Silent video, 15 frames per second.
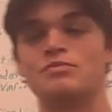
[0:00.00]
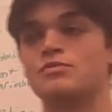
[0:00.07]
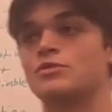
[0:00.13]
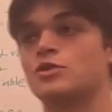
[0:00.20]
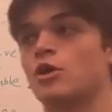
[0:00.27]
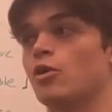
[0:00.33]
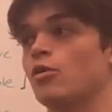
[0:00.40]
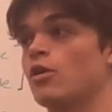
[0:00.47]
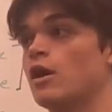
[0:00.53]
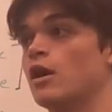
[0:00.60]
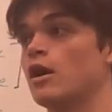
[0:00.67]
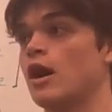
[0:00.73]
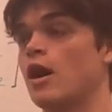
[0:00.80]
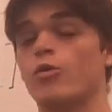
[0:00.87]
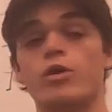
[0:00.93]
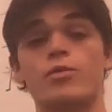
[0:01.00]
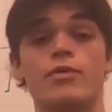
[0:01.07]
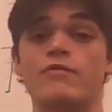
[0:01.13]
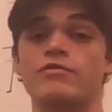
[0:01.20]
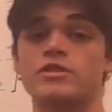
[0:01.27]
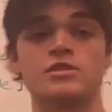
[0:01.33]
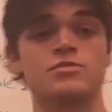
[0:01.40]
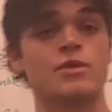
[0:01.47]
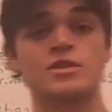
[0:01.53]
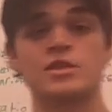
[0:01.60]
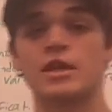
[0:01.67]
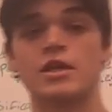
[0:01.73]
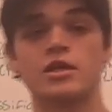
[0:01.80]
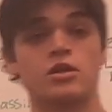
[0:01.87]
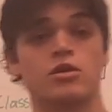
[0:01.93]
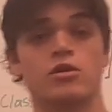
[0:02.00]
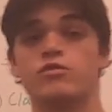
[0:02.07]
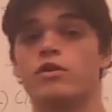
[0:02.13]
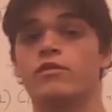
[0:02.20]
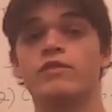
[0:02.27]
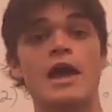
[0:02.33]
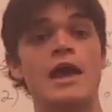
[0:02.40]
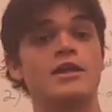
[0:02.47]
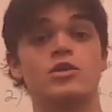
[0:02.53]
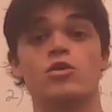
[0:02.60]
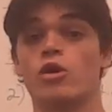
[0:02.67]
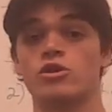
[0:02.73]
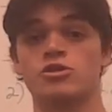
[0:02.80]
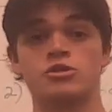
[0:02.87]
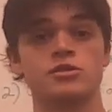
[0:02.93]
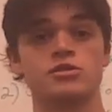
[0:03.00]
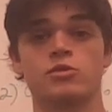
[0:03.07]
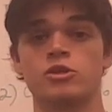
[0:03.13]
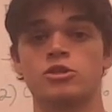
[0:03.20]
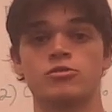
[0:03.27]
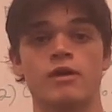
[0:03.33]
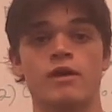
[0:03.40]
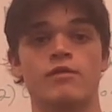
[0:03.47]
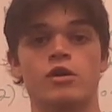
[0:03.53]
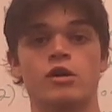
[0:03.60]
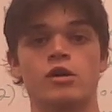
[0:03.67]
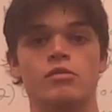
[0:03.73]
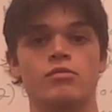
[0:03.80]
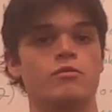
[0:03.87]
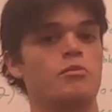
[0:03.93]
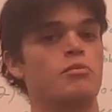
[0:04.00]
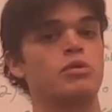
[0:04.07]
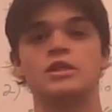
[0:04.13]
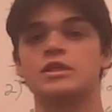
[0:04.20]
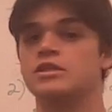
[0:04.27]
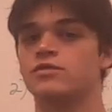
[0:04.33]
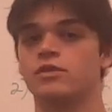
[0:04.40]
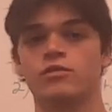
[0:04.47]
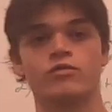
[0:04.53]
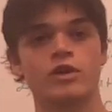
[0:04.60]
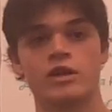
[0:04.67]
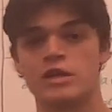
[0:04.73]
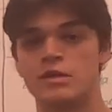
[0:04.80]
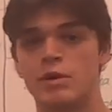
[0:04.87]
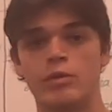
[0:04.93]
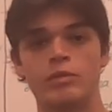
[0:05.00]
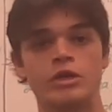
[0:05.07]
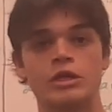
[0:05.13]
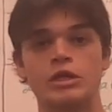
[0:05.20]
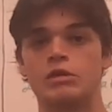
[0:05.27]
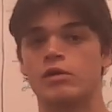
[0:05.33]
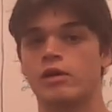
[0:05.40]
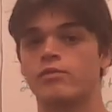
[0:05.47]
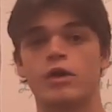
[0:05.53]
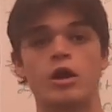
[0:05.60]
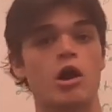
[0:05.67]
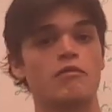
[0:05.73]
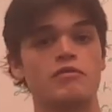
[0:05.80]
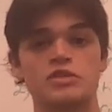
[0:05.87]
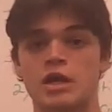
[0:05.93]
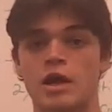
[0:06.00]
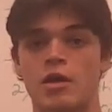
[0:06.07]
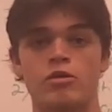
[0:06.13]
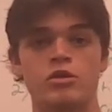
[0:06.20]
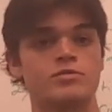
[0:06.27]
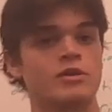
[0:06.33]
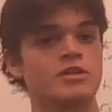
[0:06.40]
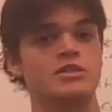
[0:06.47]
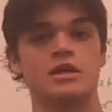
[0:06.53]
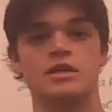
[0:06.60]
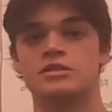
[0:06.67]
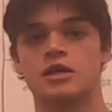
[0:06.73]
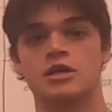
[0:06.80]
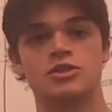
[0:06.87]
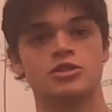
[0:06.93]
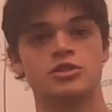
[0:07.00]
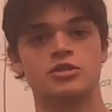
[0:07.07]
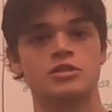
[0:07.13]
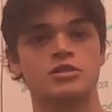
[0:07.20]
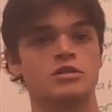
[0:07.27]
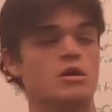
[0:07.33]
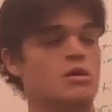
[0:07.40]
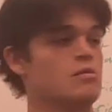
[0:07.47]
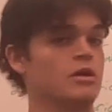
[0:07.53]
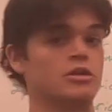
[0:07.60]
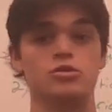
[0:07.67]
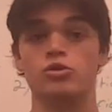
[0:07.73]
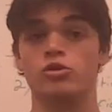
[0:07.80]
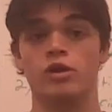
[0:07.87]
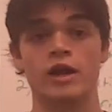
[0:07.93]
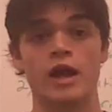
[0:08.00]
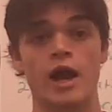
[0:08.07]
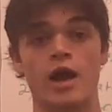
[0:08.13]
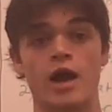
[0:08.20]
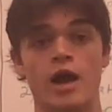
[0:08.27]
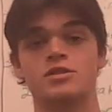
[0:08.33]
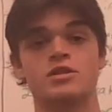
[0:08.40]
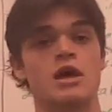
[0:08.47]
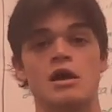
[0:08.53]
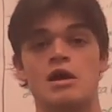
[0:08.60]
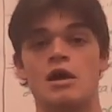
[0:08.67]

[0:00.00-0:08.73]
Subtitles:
So I want to preface this by saying, if you have any questions whatsoever, please feel free to email me, come to my office hours, my TA sessions, my tutoring hours.